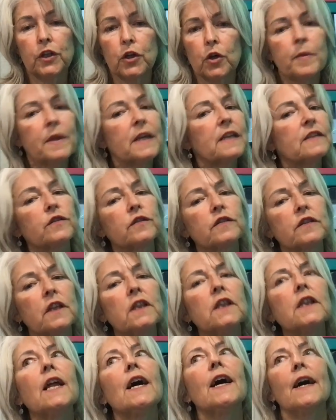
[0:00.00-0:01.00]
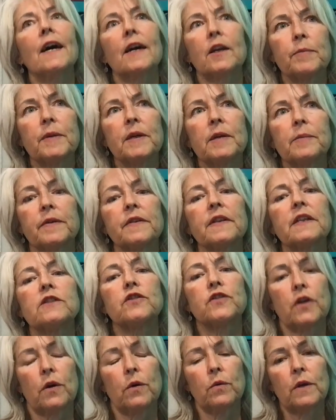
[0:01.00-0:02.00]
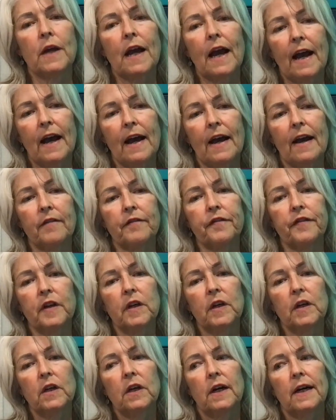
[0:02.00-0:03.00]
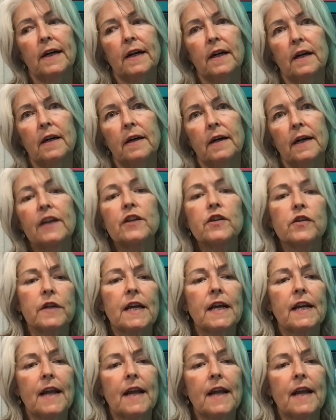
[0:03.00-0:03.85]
because there's a lot of people that don't have internet